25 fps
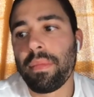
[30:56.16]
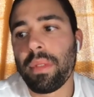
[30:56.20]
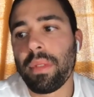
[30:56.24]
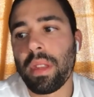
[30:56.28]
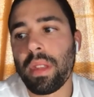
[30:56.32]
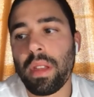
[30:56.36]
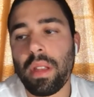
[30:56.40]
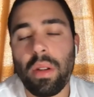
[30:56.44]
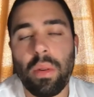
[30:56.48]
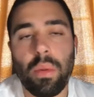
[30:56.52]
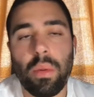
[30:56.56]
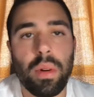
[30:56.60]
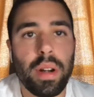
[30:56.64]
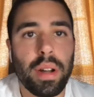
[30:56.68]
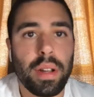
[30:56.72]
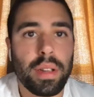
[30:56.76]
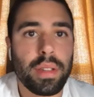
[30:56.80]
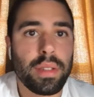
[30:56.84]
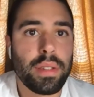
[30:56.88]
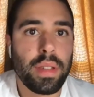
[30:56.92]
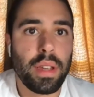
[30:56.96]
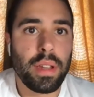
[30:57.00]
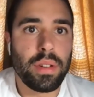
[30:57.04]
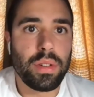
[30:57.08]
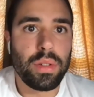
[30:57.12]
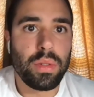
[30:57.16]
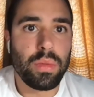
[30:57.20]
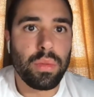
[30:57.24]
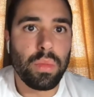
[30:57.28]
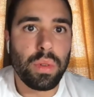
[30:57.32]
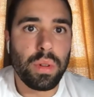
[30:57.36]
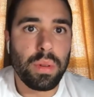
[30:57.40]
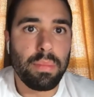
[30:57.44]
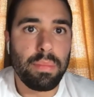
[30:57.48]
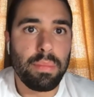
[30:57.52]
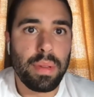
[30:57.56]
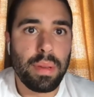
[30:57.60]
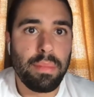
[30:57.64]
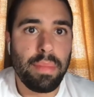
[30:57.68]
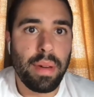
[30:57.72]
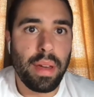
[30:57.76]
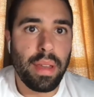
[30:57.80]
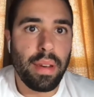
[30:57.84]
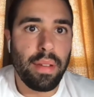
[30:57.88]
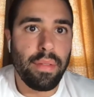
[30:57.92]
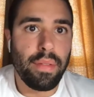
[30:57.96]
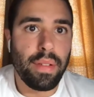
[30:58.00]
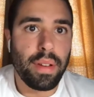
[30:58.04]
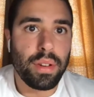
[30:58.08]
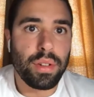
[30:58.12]
Where extension wouldn't be
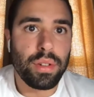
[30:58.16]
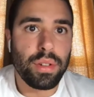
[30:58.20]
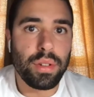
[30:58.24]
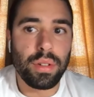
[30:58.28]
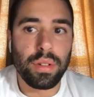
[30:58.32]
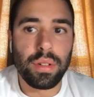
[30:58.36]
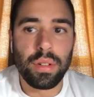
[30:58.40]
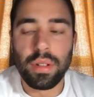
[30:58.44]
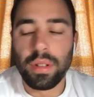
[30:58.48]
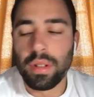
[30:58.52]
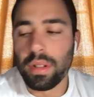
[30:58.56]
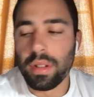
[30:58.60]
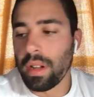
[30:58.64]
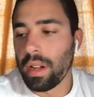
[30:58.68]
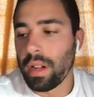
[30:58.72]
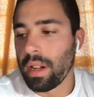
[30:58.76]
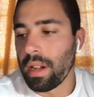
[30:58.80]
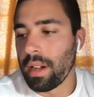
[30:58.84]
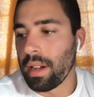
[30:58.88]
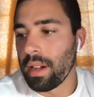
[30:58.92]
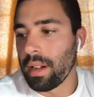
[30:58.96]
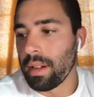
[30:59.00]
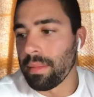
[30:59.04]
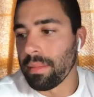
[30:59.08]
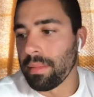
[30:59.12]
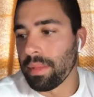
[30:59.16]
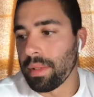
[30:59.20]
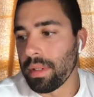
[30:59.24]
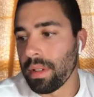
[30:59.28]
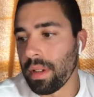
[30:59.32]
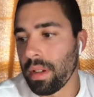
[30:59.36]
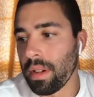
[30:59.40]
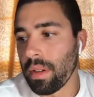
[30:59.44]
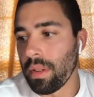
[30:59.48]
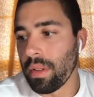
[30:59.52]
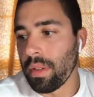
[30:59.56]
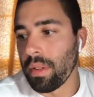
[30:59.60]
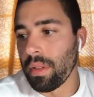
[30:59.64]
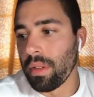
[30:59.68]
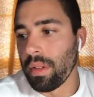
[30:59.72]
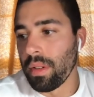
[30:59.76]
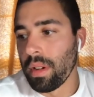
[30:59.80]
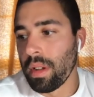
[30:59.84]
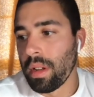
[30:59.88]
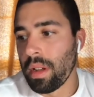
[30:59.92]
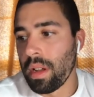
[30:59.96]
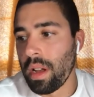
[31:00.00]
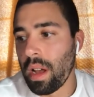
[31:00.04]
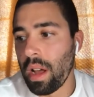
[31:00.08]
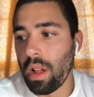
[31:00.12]
beneficial. So
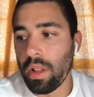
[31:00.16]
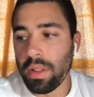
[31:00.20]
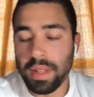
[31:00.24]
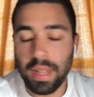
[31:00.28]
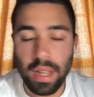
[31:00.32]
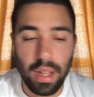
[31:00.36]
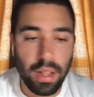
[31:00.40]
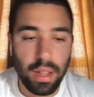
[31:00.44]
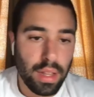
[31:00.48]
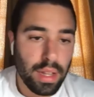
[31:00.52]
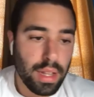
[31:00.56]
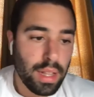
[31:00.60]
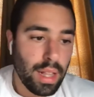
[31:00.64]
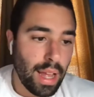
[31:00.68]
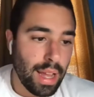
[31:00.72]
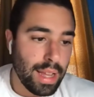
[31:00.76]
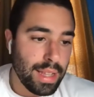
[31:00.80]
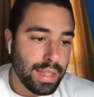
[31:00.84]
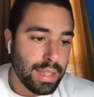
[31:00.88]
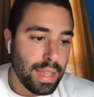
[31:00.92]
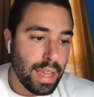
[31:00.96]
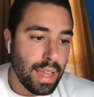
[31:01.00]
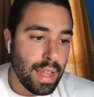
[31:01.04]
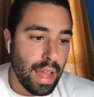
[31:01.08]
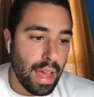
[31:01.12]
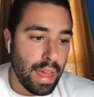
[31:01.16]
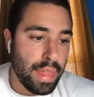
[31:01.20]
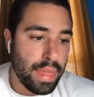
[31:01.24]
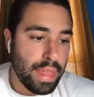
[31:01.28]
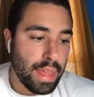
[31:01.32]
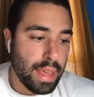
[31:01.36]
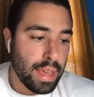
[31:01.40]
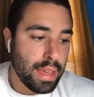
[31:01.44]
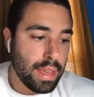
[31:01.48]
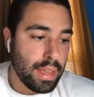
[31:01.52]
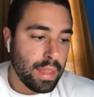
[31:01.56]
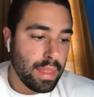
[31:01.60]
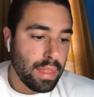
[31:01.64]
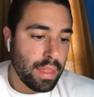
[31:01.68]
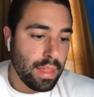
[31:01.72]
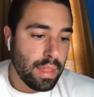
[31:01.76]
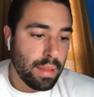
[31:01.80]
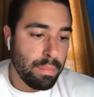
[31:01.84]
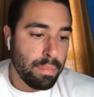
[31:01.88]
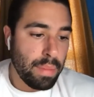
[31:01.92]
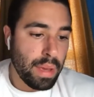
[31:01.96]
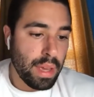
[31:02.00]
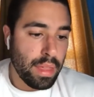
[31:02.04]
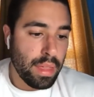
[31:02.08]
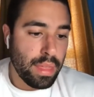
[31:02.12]
I'll tell the clients, and I think the
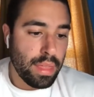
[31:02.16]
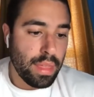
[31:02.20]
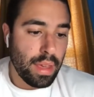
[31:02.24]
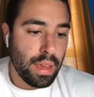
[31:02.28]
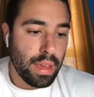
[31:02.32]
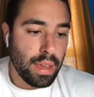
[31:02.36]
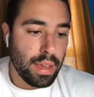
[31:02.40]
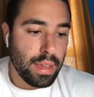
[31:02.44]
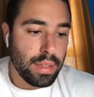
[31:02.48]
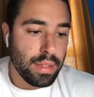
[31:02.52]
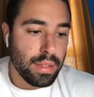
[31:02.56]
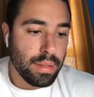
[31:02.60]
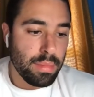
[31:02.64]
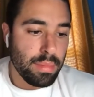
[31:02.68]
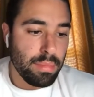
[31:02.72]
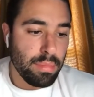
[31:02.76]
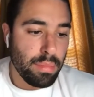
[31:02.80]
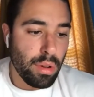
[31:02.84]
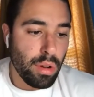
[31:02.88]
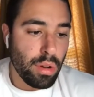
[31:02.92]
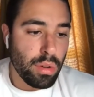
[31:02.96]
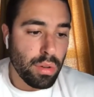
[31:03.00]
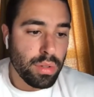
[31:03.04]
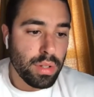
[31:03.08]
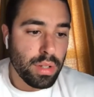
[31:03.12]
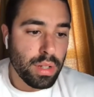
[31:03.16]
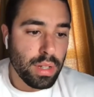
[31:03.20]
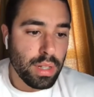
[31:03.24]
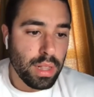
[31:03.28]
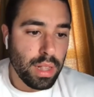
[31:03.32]
big thing is most